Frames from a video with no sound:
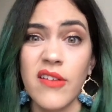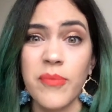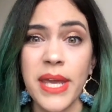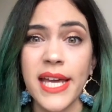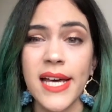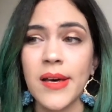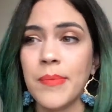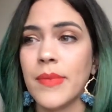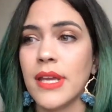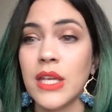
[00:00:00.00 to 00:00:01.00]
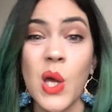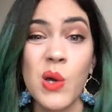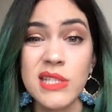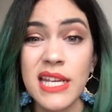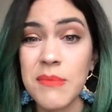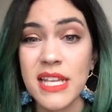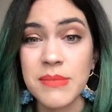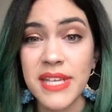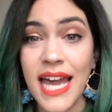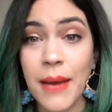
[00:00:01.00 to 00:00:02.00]
makeup. He knows that it makes
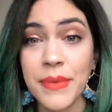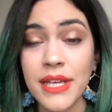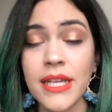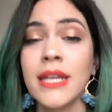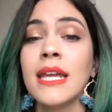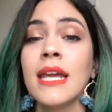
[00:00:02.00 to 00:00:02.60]
me happy.